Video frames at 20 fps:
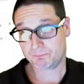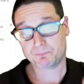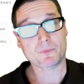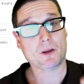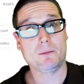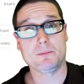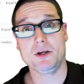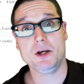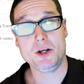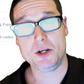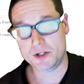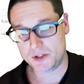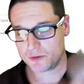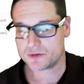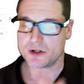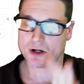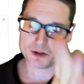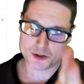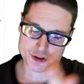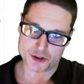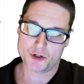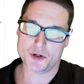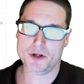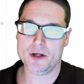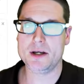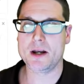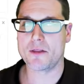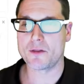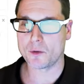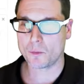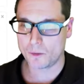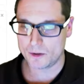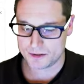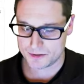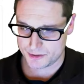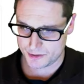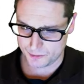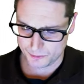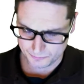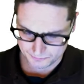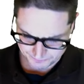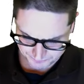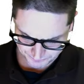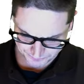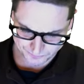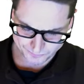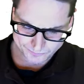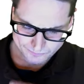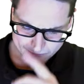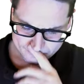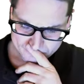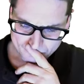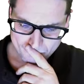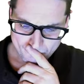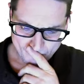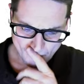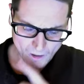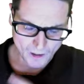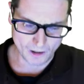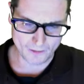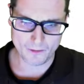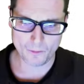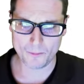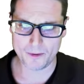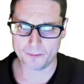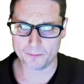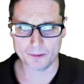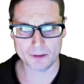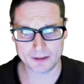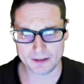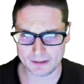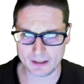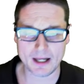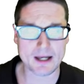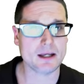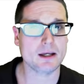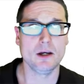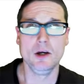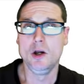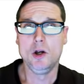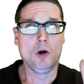I'm going to use, I'll show you another one too that we really like.